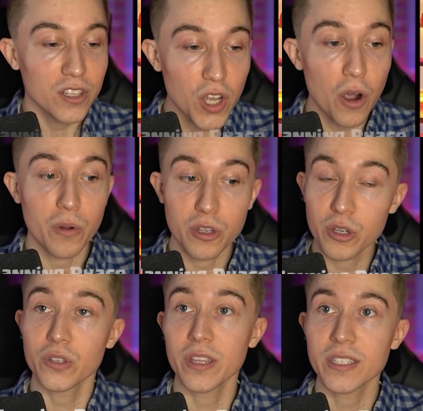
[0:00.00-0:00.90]
So,
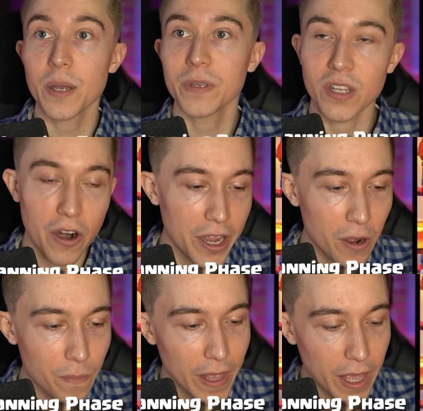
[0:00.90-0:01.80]
usually in this type of
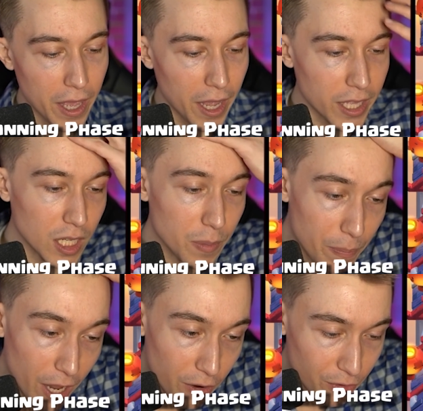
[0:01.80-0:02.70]
scenario, it's going to
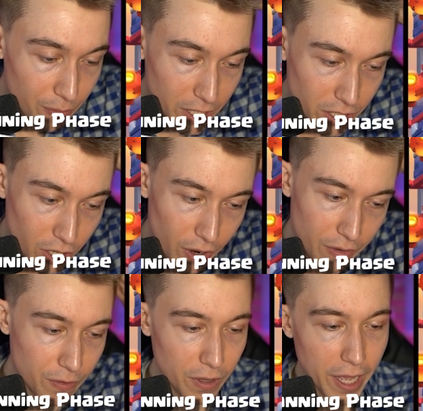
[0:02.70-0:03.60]
be better for me to go
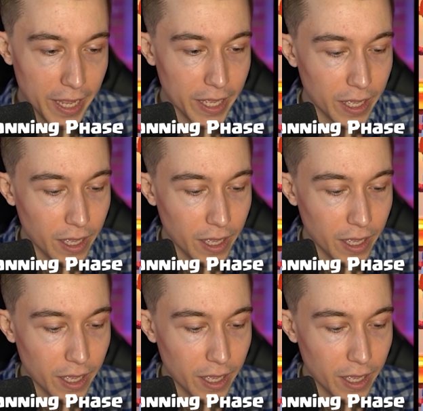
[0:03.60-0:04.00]
in for, like,